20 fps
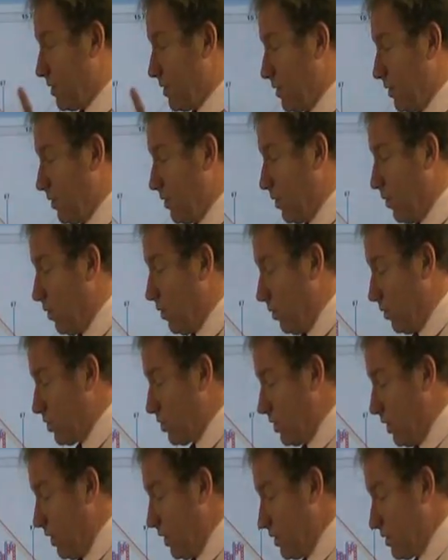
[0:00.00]
on your oil
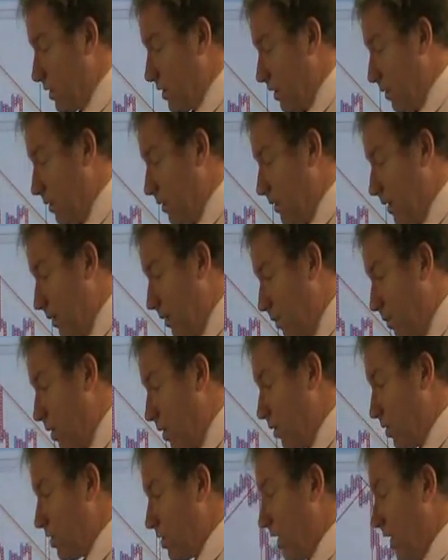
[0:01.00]
charts. They will
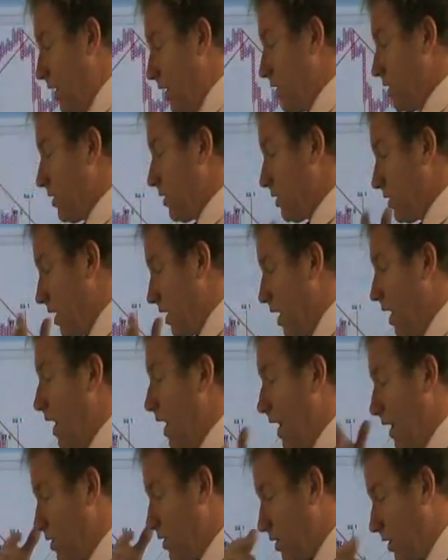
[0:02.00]
change as
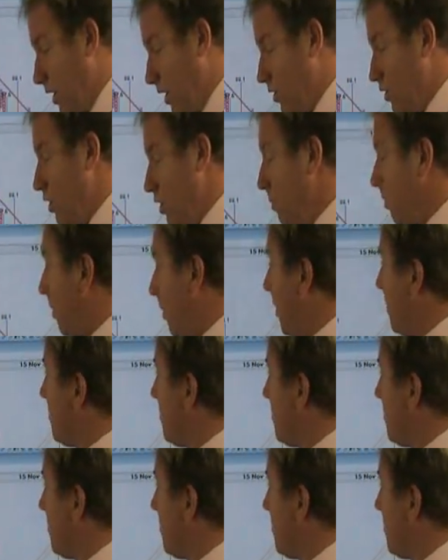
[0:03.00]
you get new price